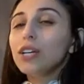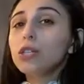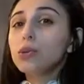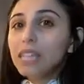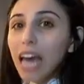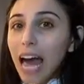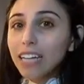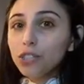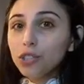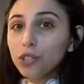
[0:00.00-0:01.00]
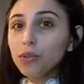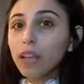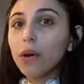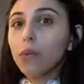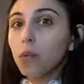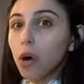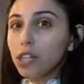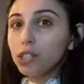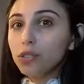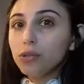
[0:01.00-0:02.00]
You can do like
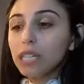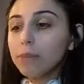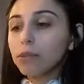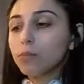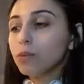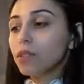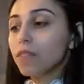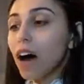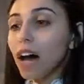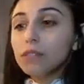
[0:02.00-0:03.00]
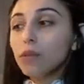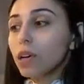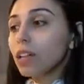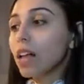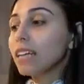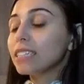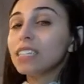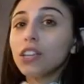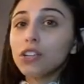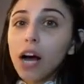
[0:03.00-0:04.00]
1 to 2 tablespoons of olive oil as
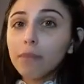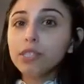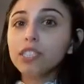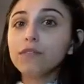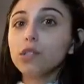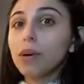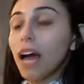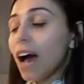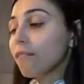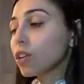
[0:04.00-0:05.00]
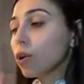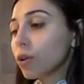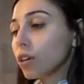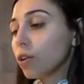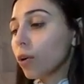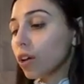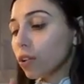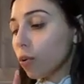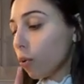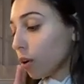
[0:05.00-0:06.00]
another option if you don't have the coconut
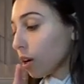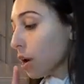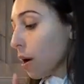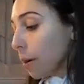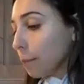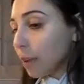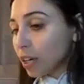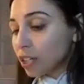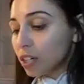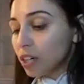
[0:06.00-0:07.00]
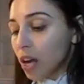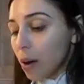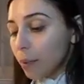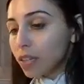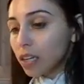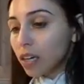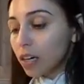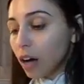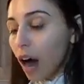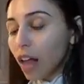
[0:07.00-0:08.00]
oil or butter, but
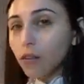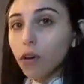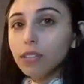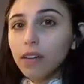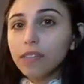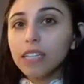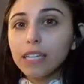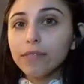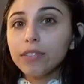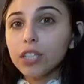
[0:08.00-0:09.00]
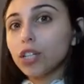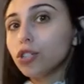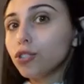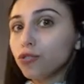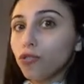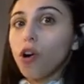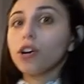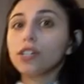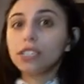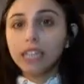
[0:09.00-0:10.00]
the olive oil definitely gives this a
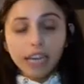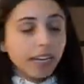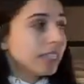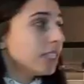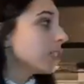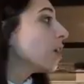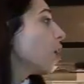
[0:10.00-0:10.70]
stronger taste.